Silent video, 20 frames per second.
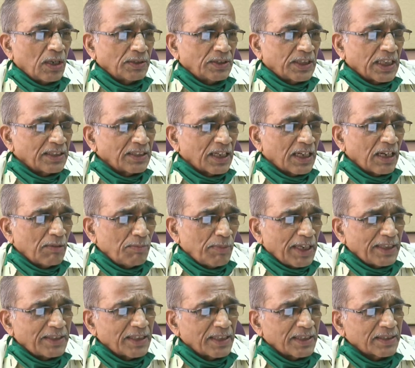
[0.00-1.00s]
general
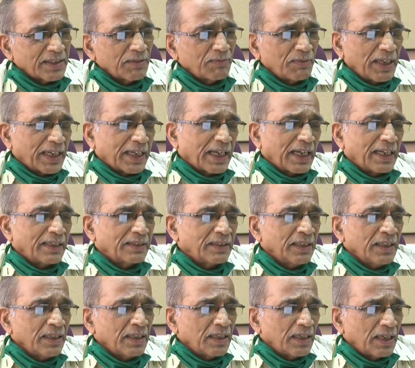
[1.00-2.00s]
measures, we can
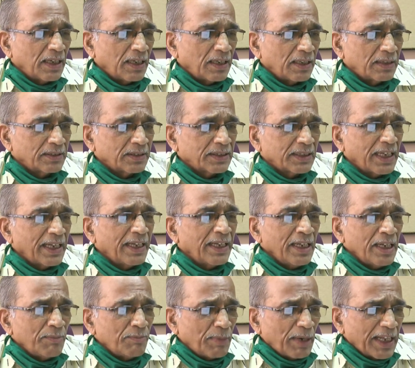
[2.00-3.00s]

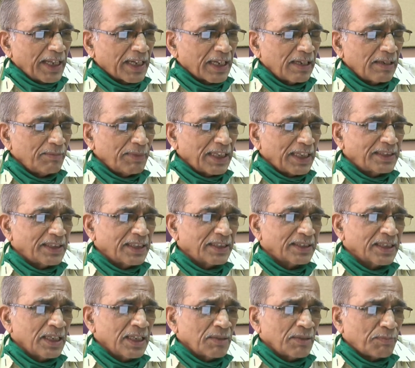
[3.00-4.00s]
say medical
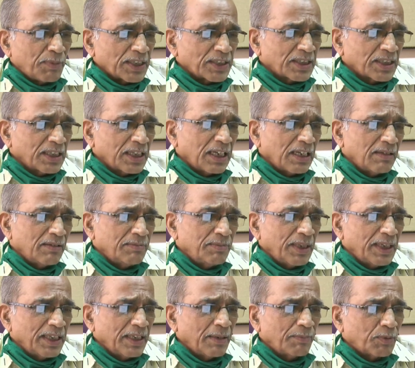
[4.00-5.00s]
measures, personal
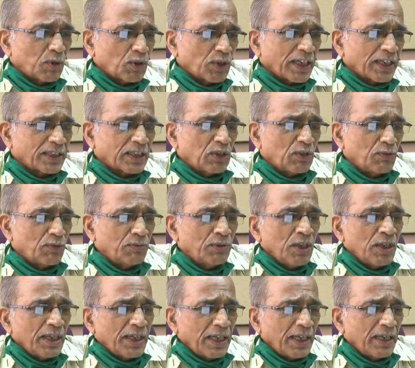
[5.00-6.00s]
protective,
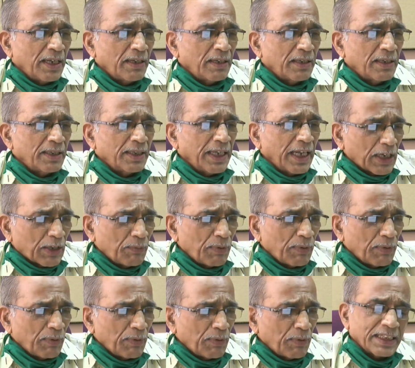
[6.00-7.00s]

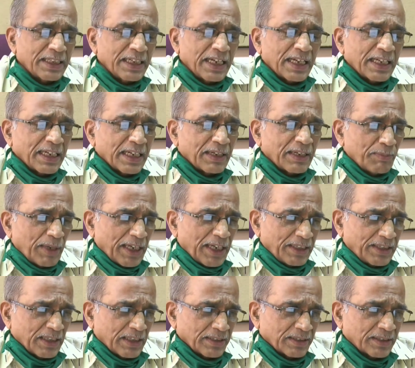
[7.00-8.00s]
engineering
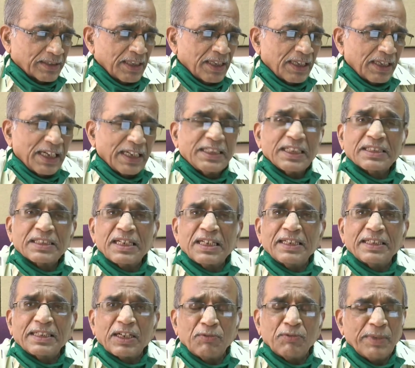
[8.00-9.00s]
measures.
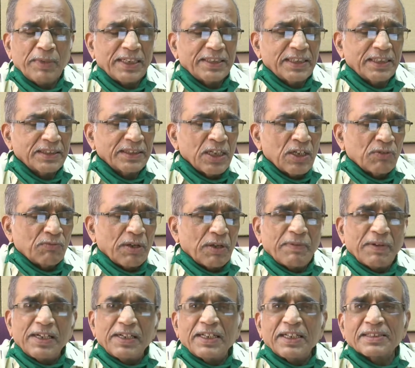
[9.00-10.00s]
Legislative measures we
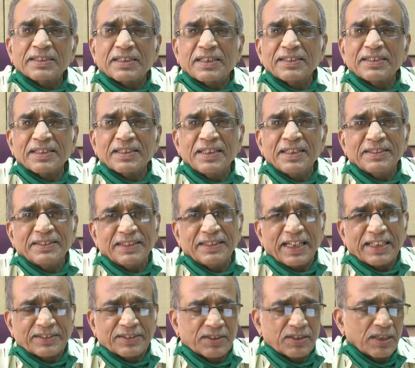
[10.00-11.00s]
will discuss
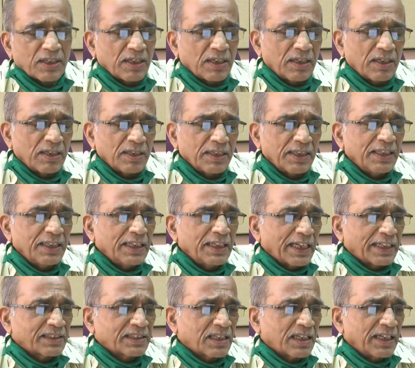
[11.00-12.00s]
next in
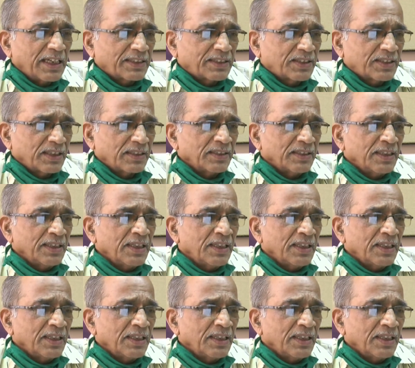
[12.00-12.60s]
next lecture.